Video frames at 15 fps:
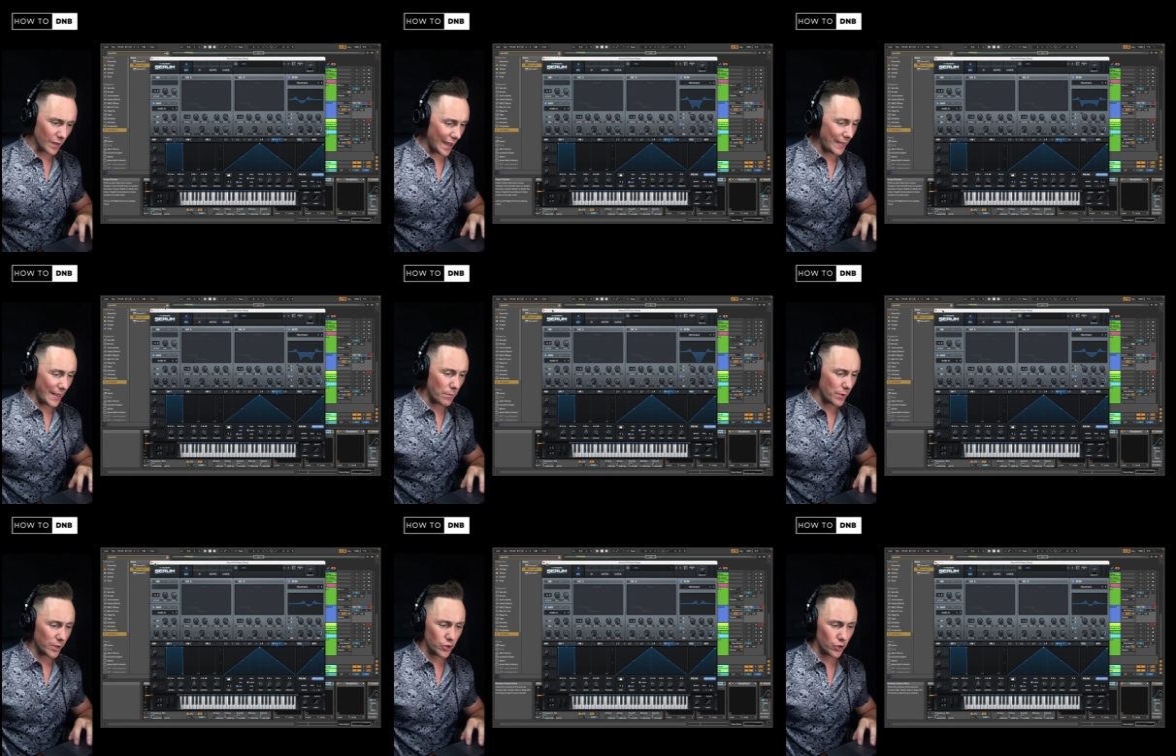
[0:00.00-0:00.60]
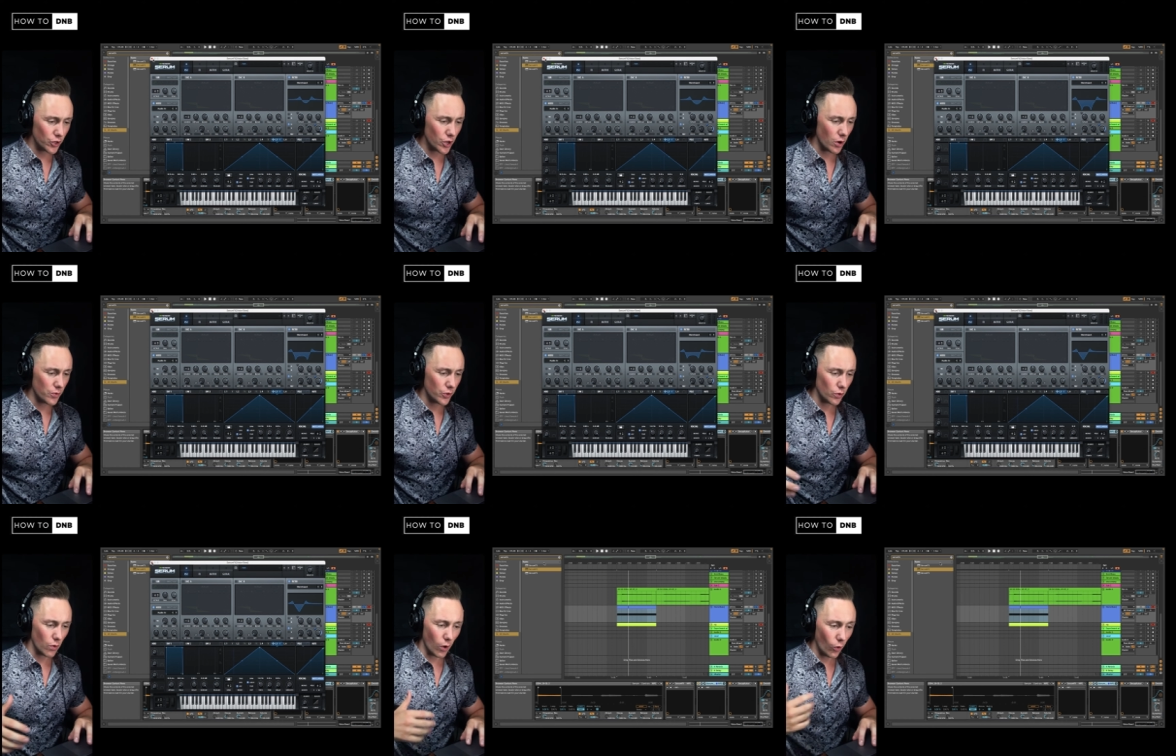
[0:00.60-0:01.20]
And then we can just go and
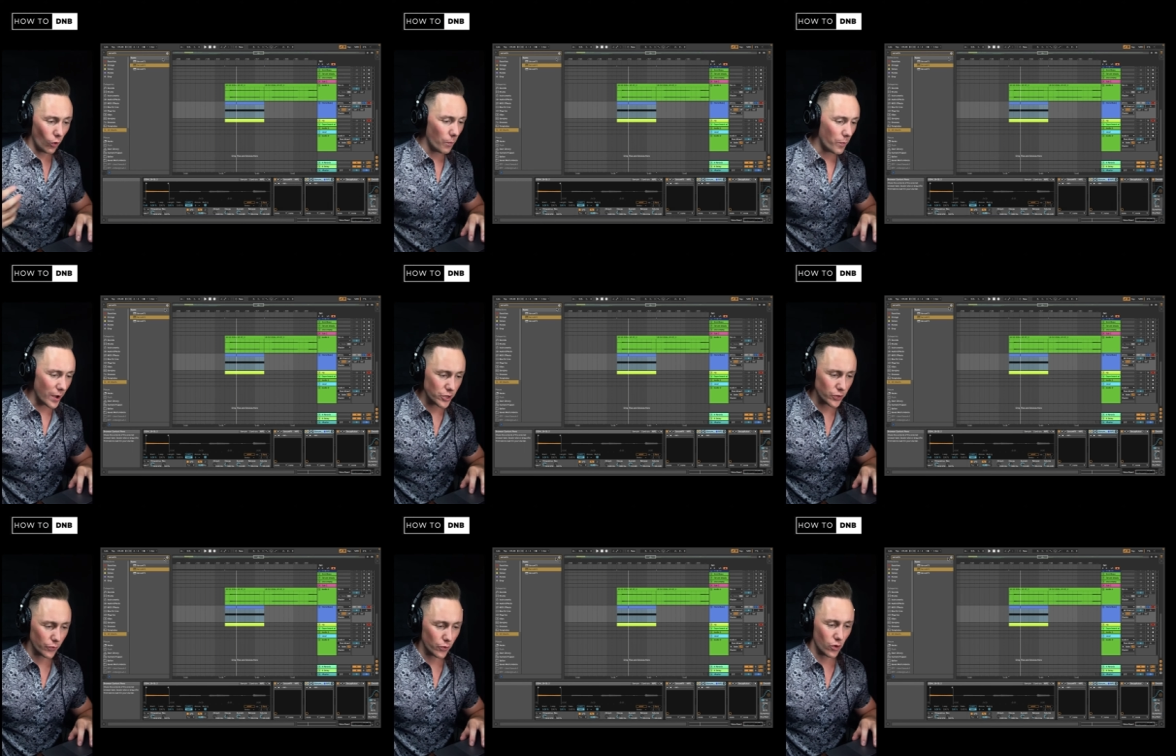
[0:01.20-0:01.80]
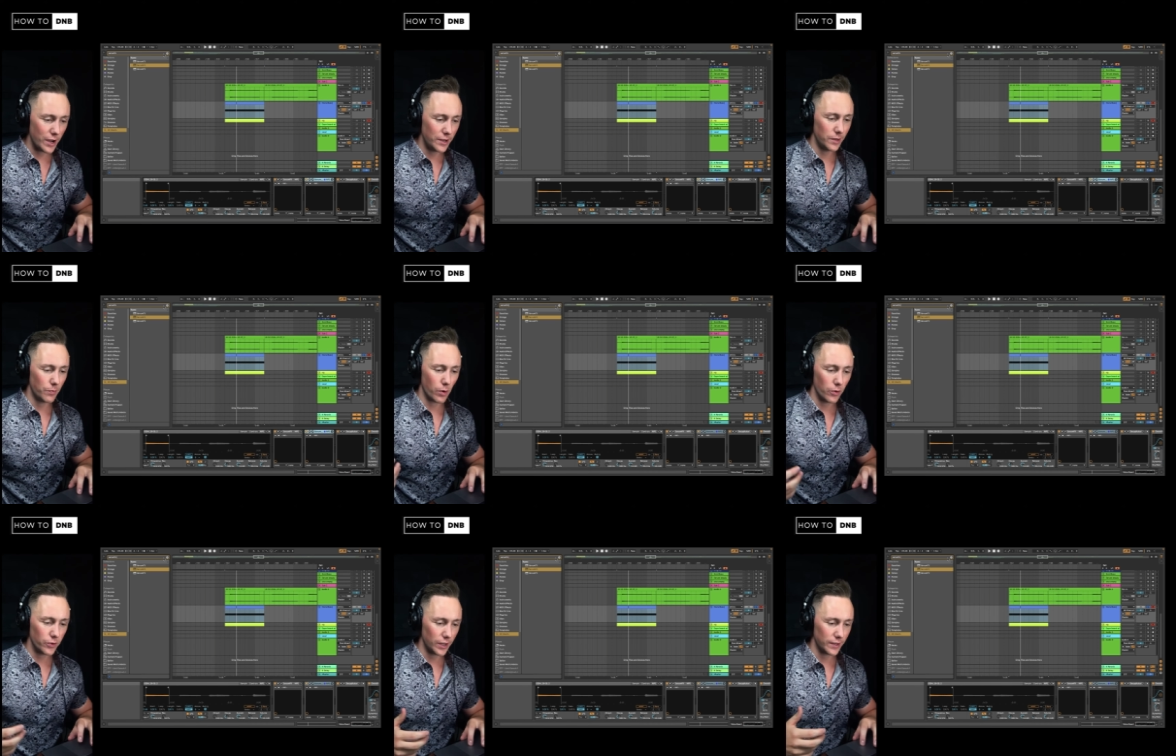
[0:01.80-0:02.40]
do a whole bunch of crazy
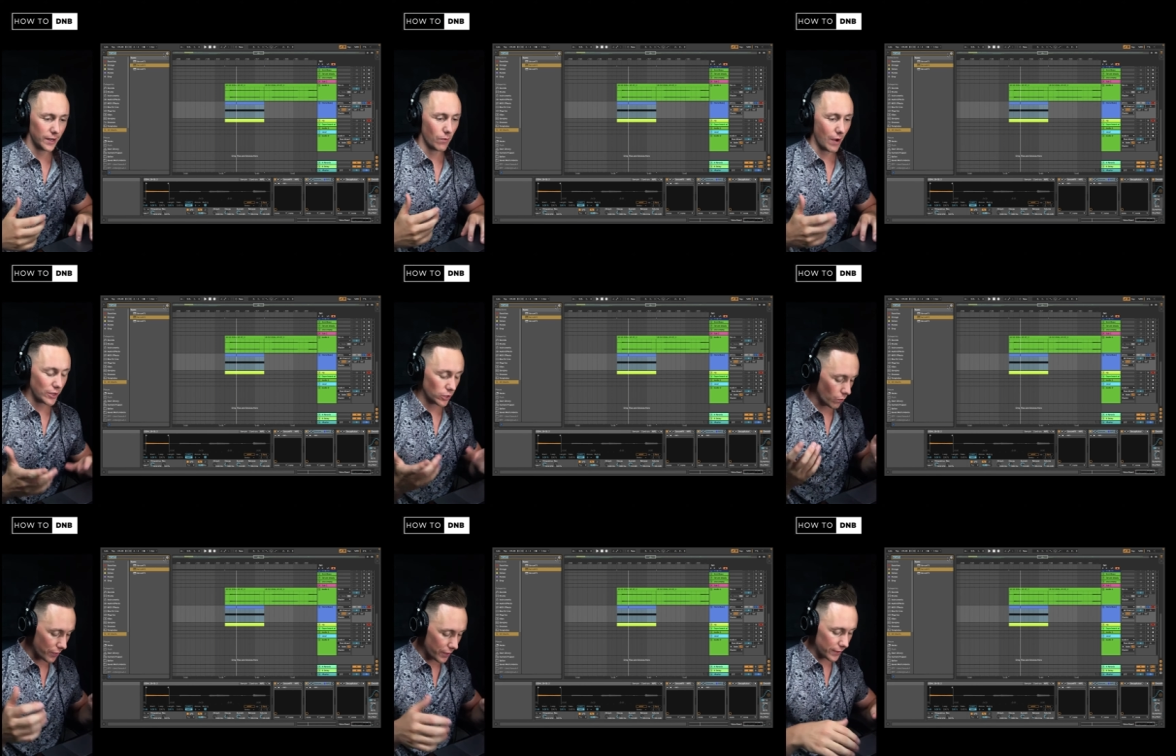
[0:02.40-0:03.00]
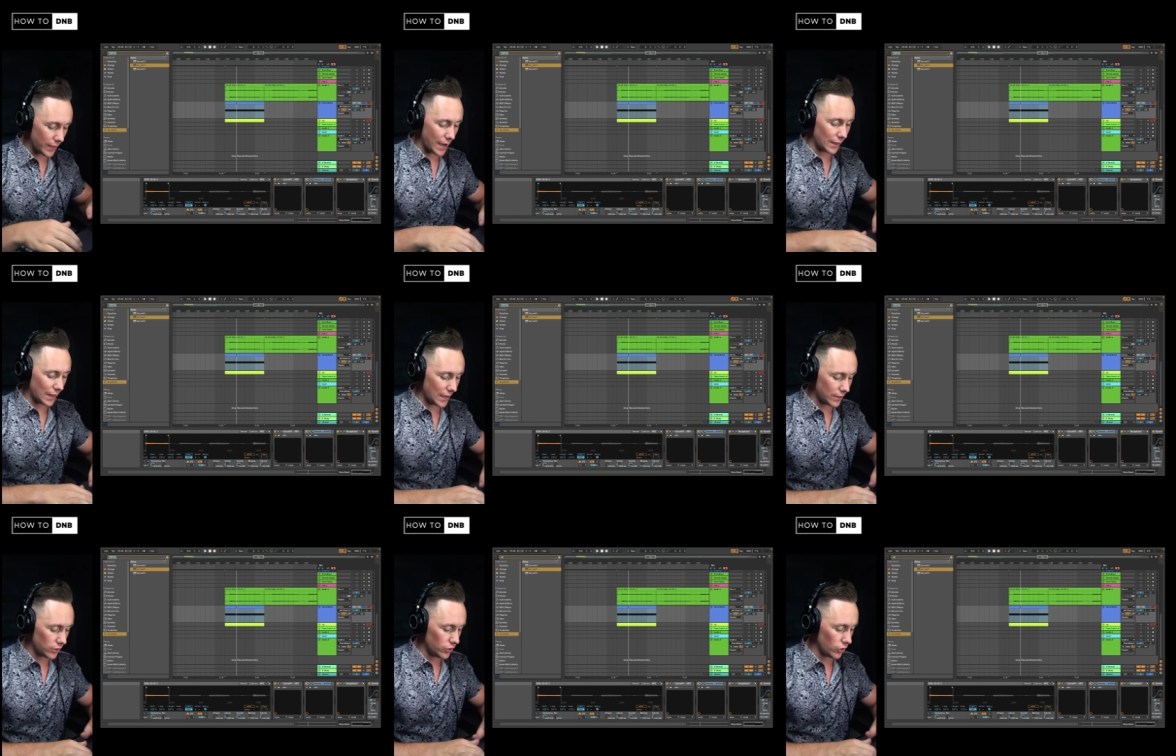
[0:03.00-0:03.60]
processing, right? So one thing that I
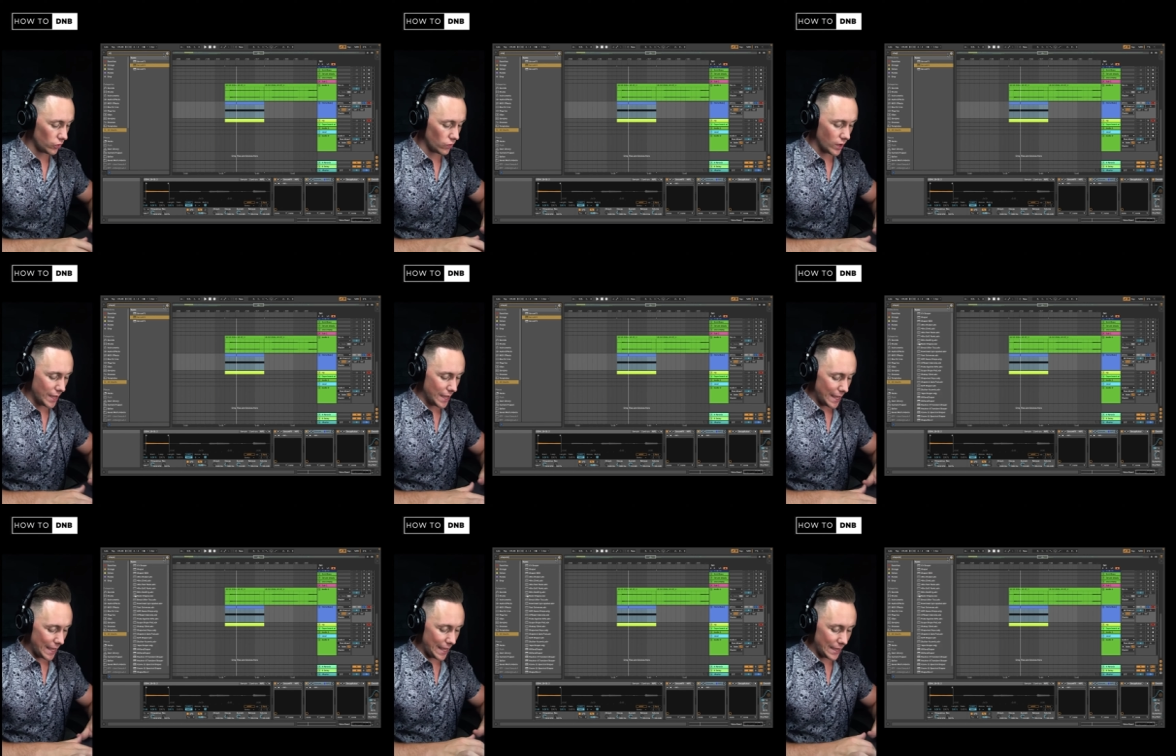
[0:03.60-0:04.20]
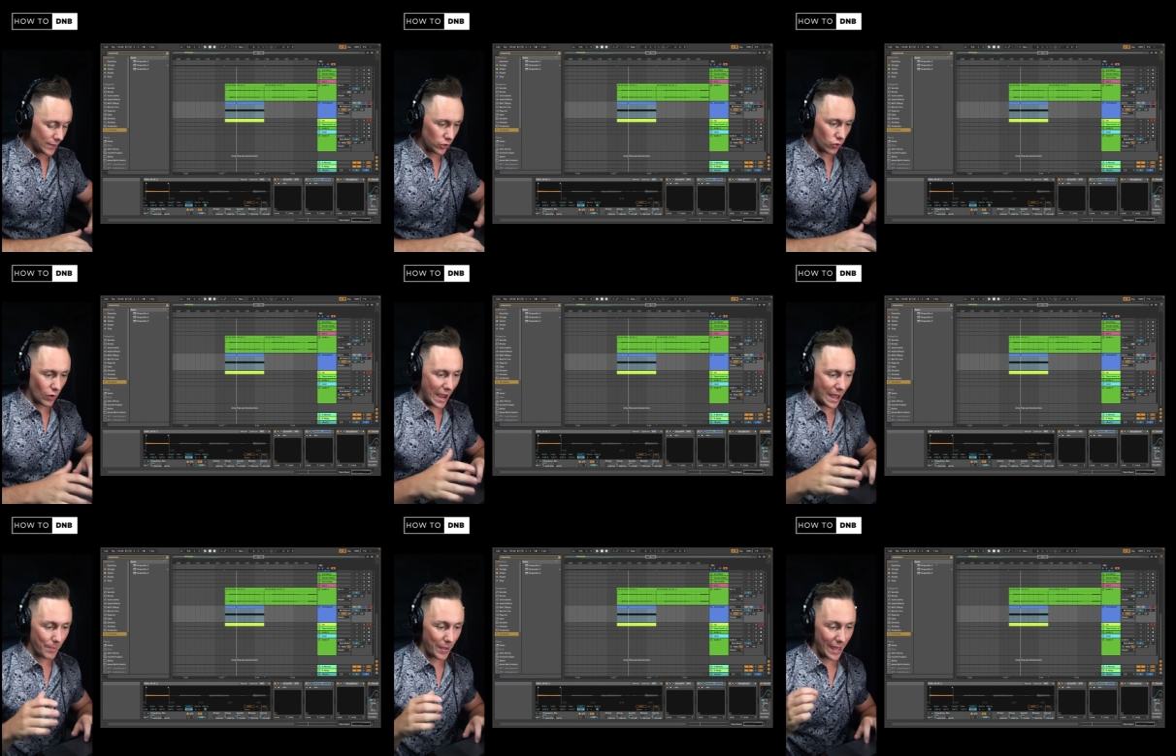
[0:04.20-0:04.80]
like to do is
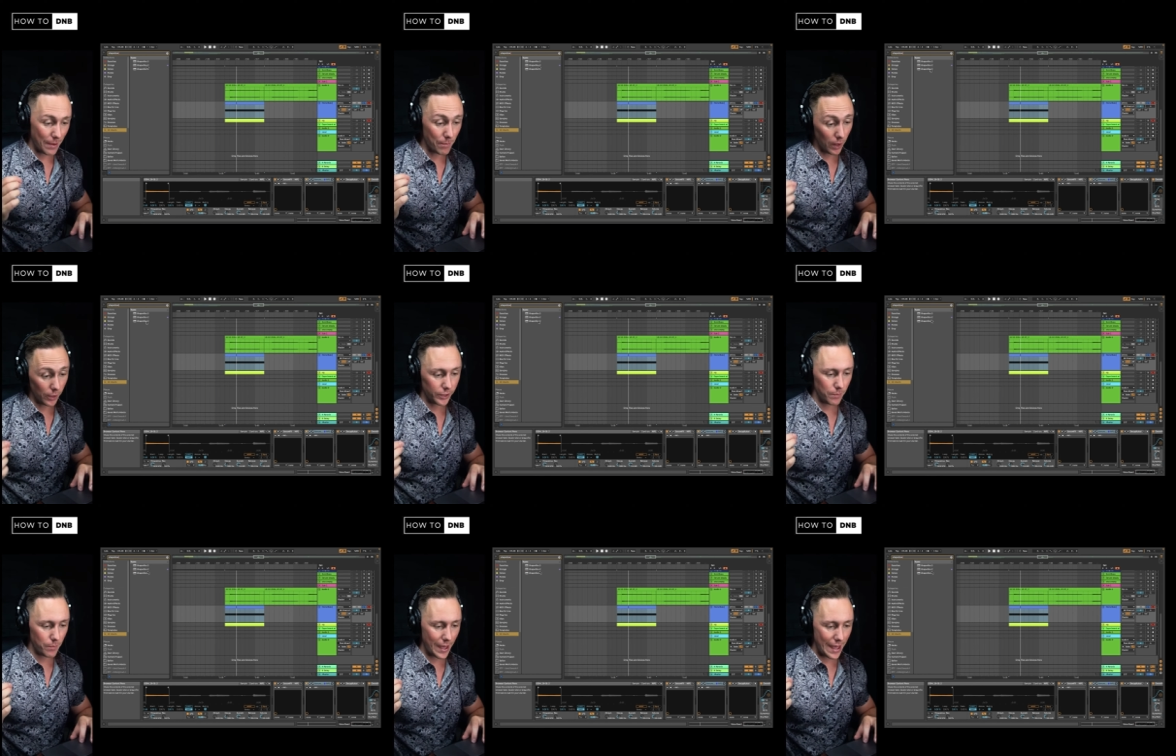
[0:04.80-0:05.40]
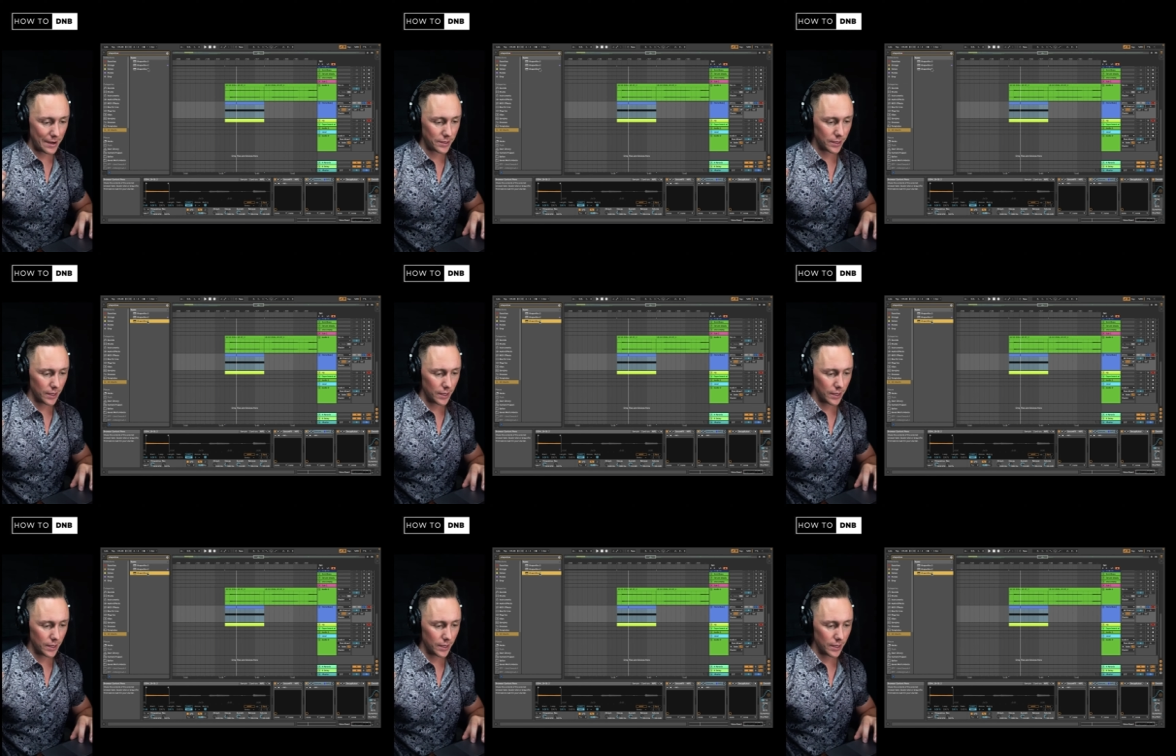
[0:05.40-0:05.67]
grab a multi-band